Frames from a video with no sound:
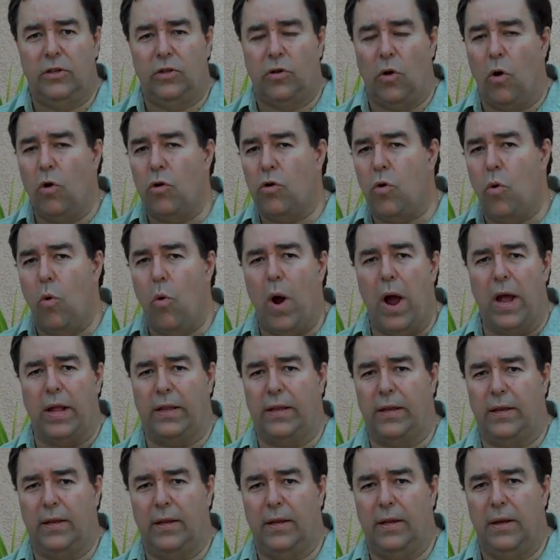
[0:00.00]
Don't
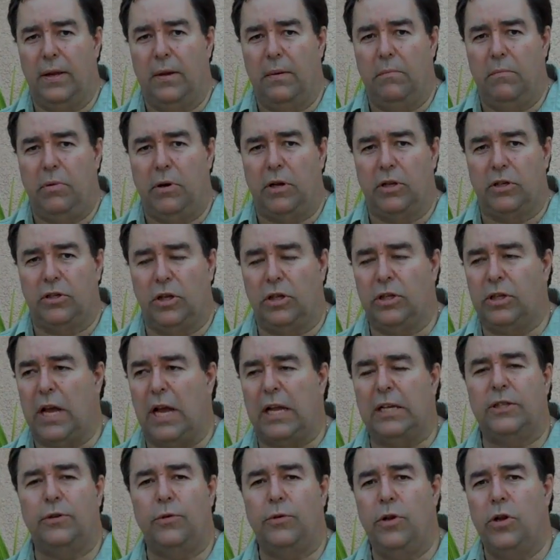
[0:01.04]
quit, because
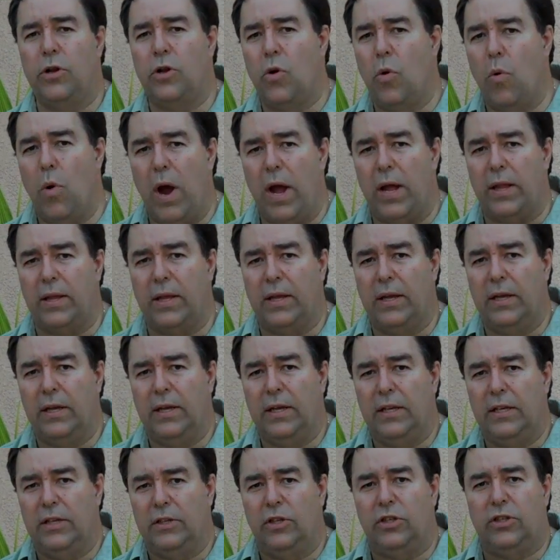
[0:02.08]
sometimes when you quit,
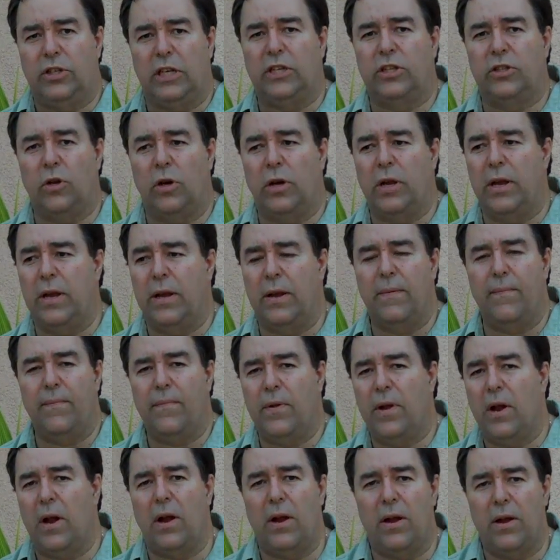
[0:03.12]
success is only
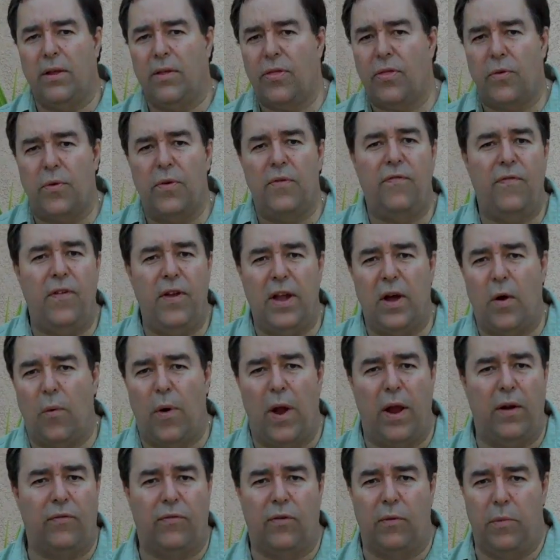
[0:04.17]
3 feet
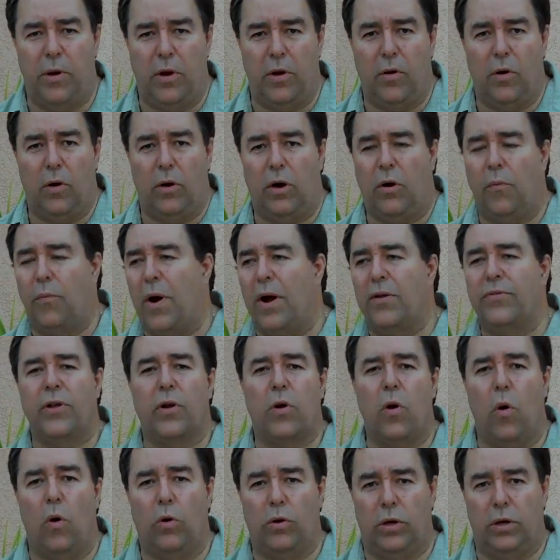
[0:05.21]
away from you or around the
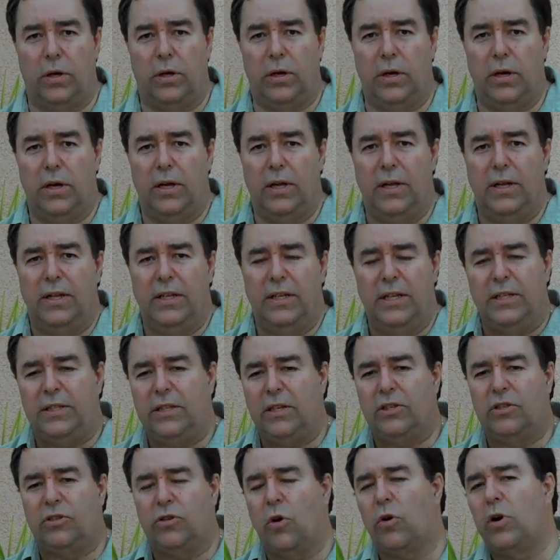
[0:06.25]
corner. This is
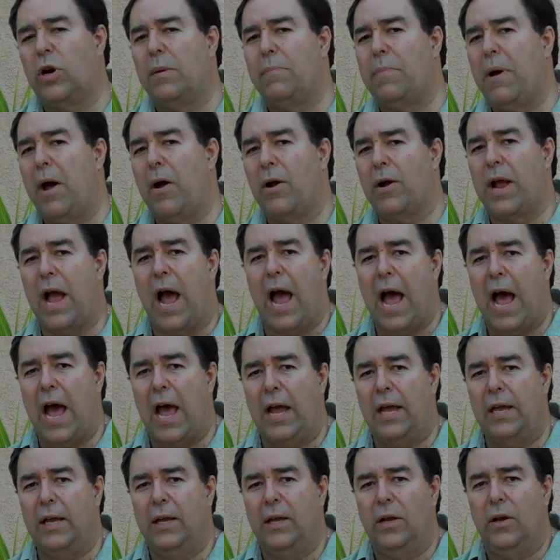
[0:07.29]
a story about a
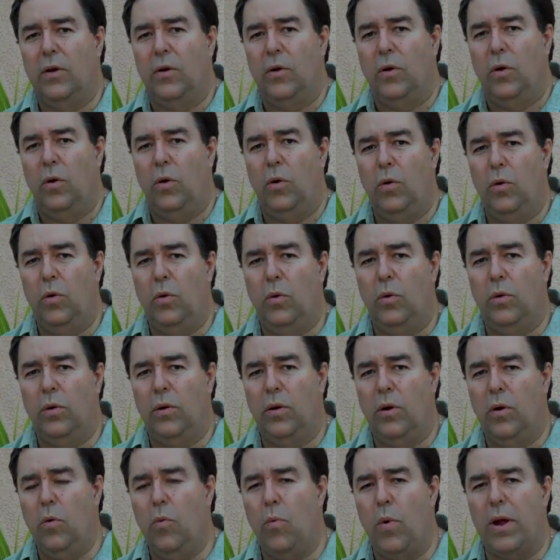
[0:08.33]
guy who
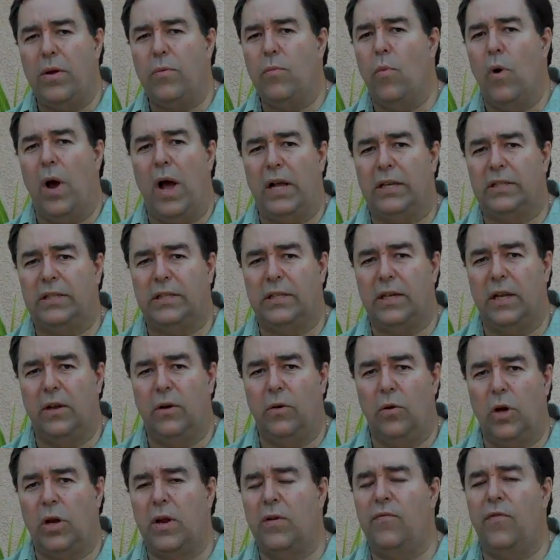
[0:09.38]
went west
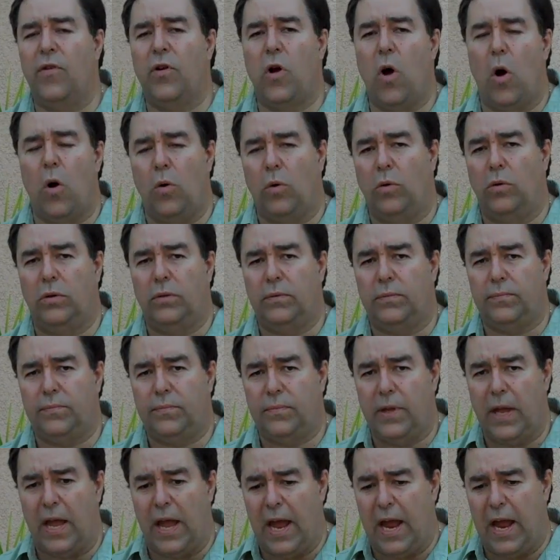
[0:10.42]
and looking for gold,
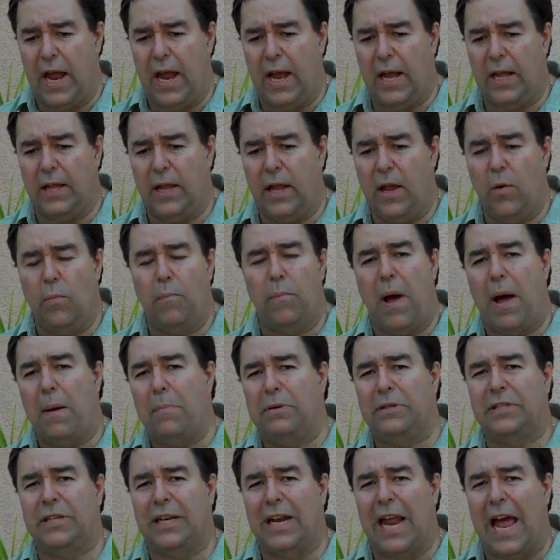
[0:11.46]
and he bought
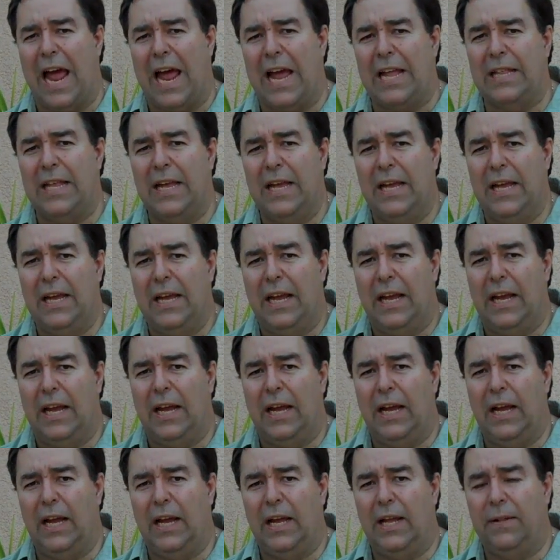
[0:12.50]
a piece of land
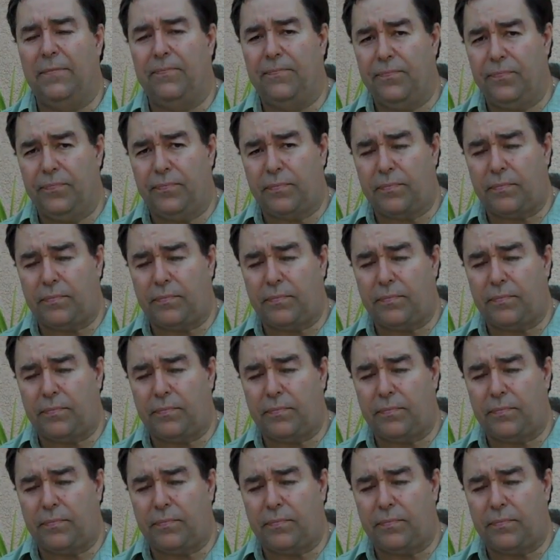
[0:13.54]
and